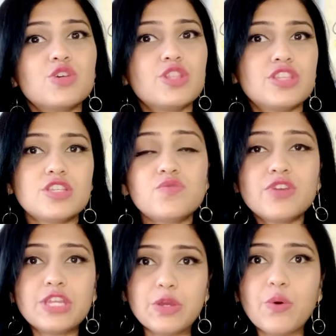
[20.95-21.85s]
in this
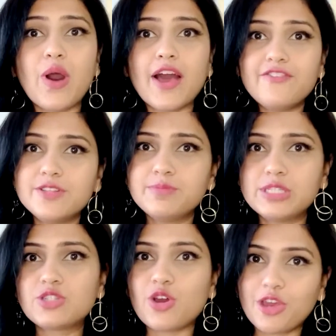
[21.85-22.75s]
video I will be
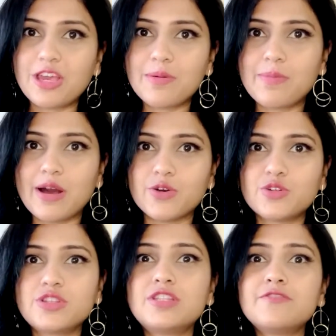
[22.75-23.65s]
talking about
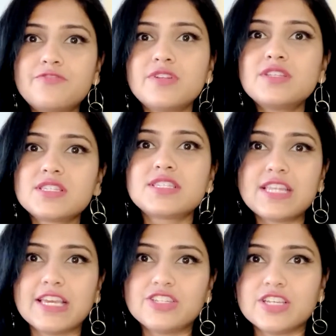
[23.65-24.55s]
different
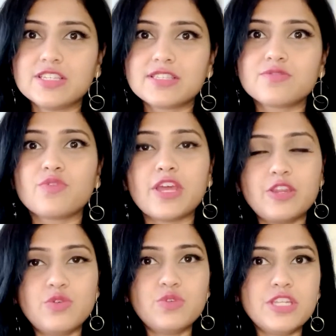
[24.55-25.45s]
stages where you
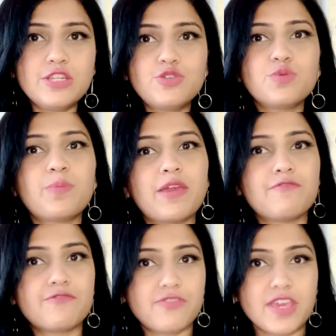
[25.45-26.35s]
need to pay
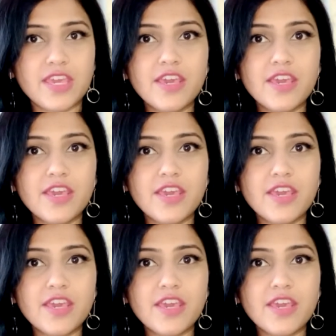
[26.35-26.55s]
fee